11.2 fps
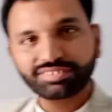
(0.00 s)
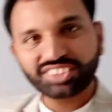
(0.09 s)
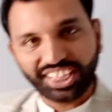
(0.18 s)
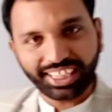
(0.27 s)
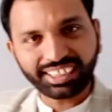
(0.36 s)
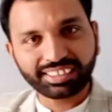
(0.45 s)

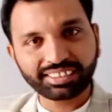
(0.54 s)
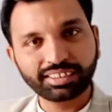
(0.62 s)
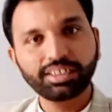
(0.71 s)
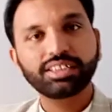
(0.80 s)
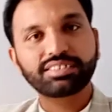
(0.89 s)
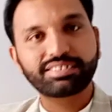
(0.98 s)
Think,
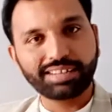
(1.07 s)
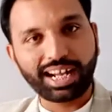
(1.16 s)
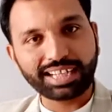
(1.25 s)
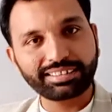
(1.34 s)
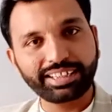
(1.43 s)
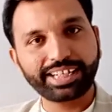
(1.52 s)

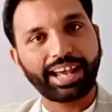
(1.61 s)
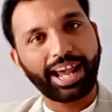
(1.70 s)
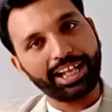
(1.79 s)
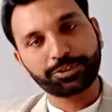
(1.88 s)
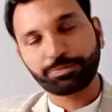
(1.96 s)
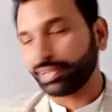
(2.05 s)
translate
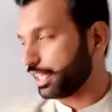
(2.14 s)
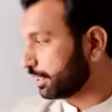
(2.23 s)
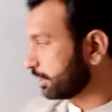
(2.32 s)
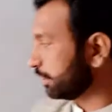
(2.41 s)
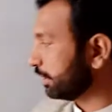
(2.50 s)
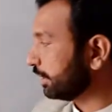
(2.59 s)
and speak.
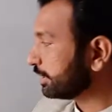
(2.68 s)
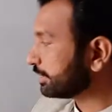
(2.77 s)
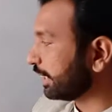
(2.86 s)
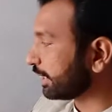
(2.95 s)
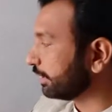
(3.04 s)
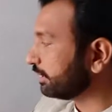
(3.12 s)

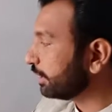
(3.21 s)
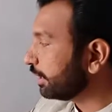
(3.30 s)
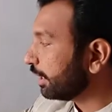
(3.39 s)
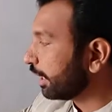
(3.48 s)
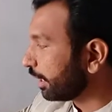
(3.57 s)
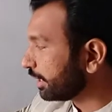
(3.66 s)
Second,
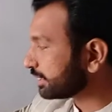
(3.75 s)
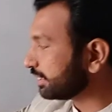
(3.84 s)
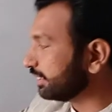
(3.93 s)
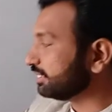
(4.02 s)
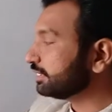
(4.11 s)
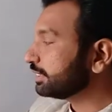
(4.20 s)

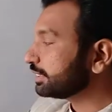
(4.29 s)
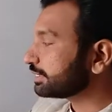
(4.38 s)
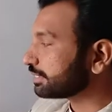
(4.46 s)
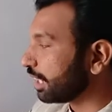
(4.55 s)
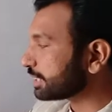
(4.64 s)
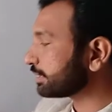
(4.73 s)
listen,
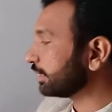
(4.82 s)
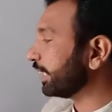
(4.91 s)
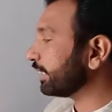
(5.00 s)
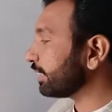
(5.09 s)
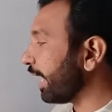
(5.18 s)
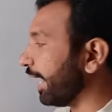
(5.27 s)

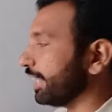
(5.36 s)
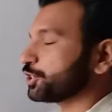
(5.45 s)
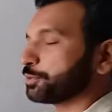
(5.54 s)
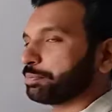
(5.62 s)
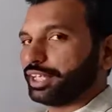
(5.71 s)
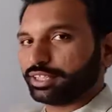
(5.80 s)
translate and
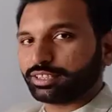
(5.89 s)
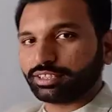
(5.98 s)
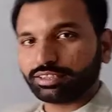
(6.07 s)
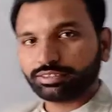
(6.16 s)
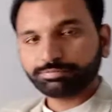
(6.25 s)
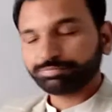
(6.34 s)
speak.
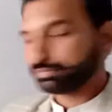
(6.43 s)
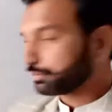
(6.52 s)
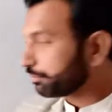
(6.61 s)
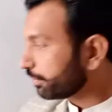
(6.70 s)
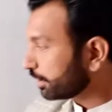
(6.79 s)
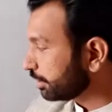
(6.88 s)

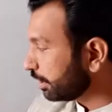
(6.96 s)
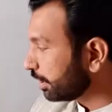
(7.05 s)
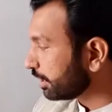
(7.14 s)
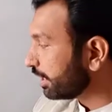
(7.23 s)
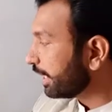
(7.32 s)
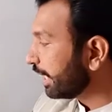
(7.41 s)

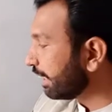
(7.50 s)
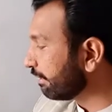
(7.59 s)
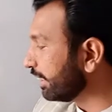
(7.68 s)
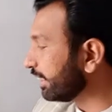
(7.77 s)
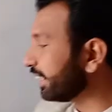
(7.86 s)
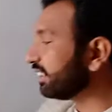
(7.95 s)
Third,
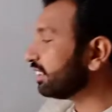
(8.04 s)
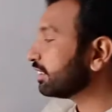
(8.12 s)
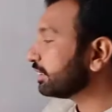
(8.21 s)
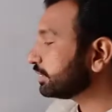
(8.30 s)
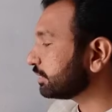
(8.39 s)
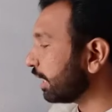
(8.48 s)

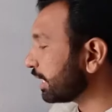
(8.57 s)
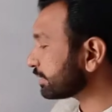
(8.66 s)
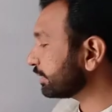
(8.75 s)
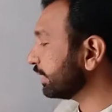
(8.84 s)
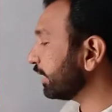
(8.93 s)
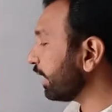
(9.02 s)
reading,
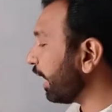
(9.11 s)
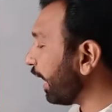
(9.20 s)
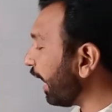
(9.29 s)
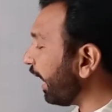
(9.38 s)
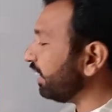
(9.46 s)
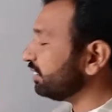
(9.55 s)
translate
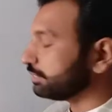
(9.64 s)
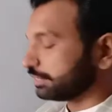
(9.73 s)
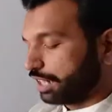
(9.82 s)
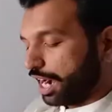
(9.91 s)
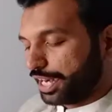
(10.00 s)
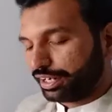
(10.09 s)
and
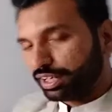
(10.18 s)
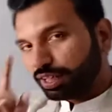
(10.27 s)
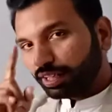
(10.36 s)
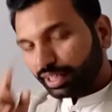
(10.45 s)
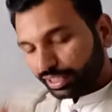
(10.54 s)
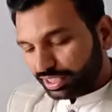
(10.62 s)
write.
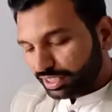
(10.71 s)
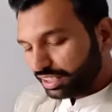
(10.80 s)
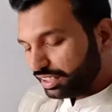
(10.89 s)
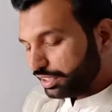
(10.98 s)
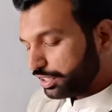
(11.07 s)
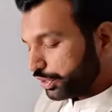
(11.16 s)

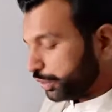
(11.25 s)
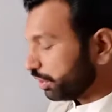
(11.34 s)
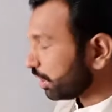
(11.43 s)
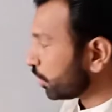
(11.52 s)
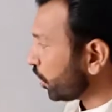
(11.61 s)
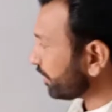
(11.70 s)
Here you
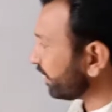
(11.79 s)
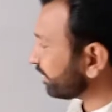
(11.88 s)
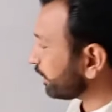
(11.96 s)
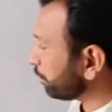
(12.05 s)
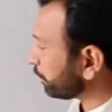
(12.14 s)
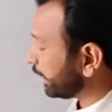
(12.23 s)
are noticing
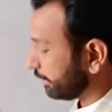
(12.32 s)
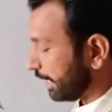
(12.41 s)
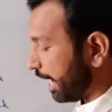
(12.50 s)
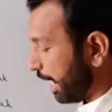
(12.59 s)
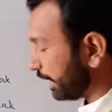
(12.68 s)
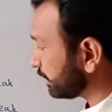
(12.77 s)
something
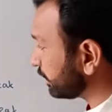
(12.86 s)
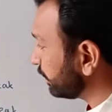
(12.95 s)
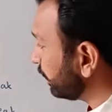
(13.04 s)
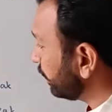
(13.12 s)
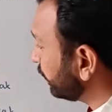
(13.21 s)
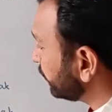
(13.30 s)

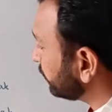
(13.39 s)
that